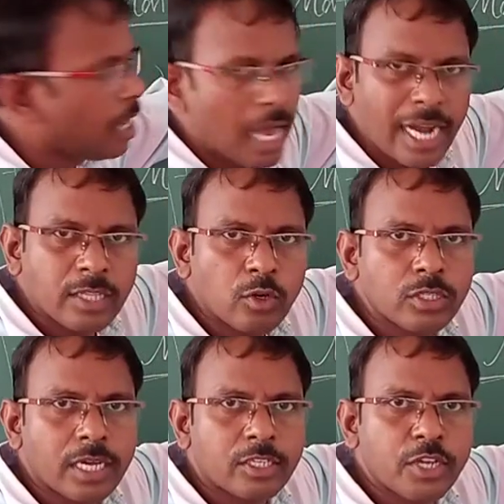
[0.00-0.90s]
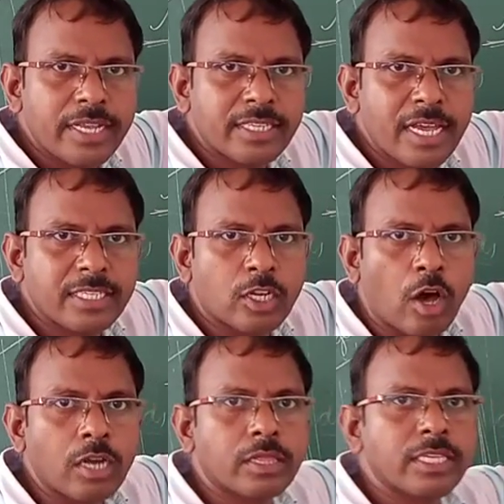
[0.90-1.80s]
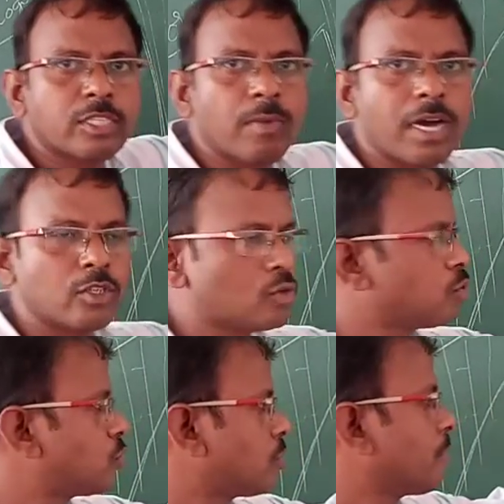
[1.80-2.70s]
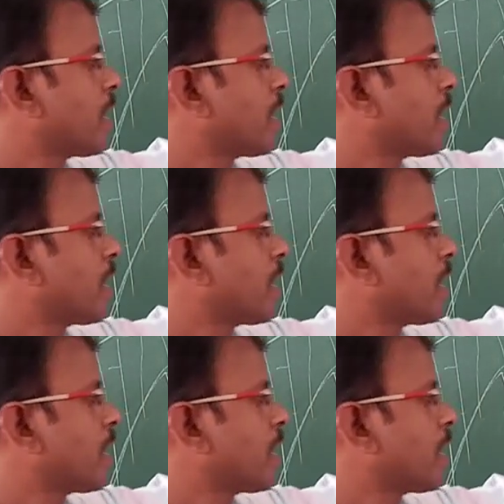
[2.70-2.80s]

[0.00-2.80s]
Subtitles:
and those are changed as a northeast monsoons,